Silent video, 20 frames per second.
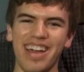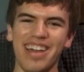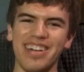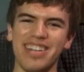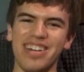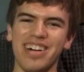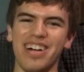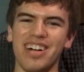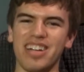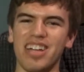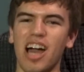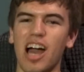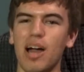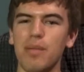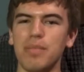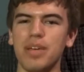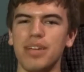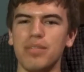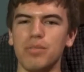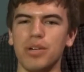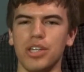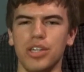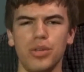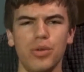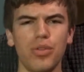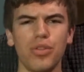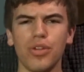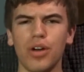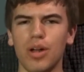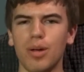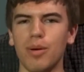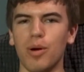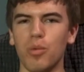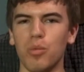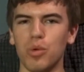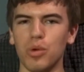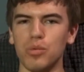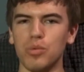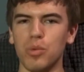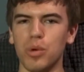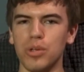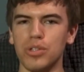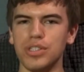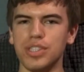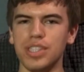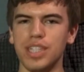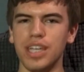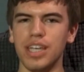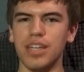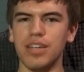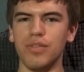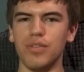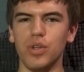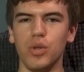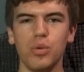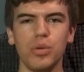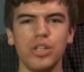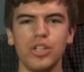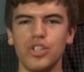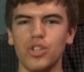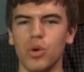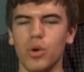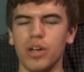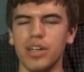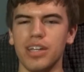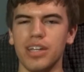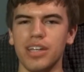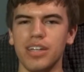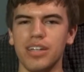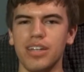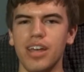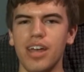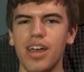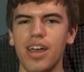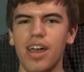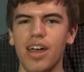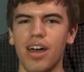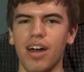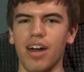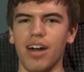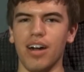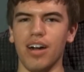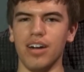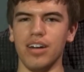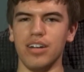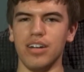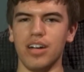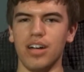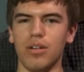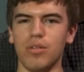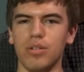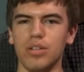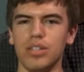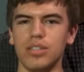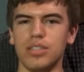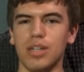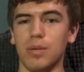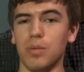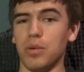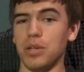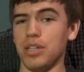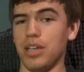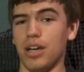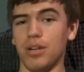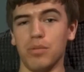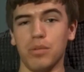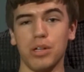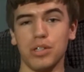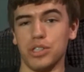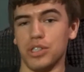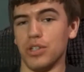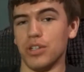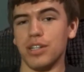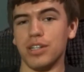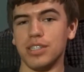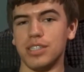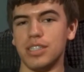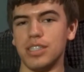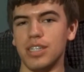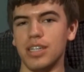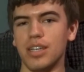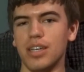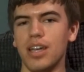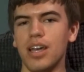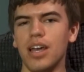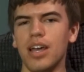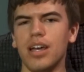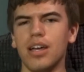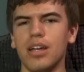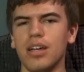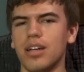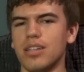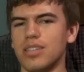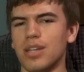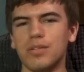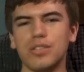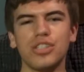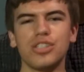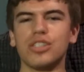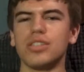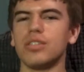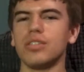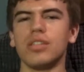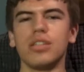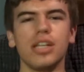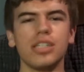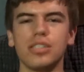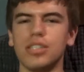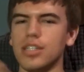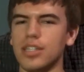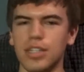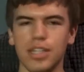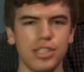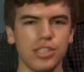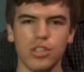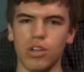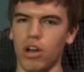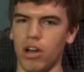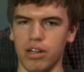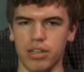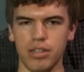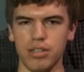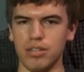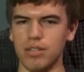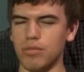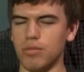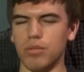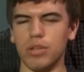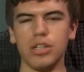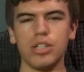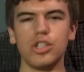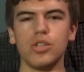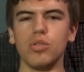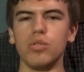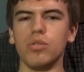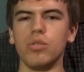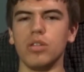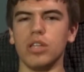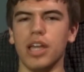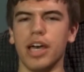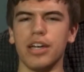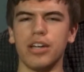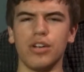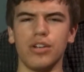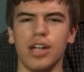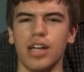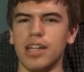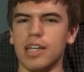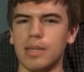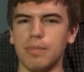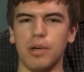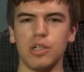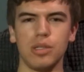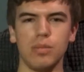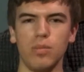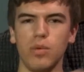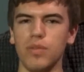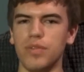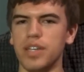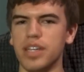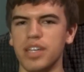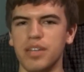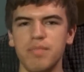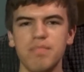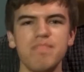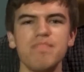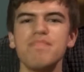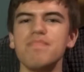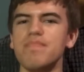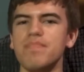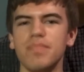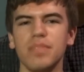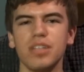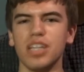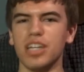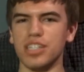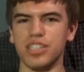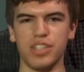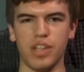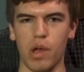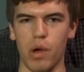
and uh, comment what you thought about World War Z, if you enjoyed it. Uh, tell me what, what else you're going to see. Just let's, let's talk. What did you like or not like about the movie? Let us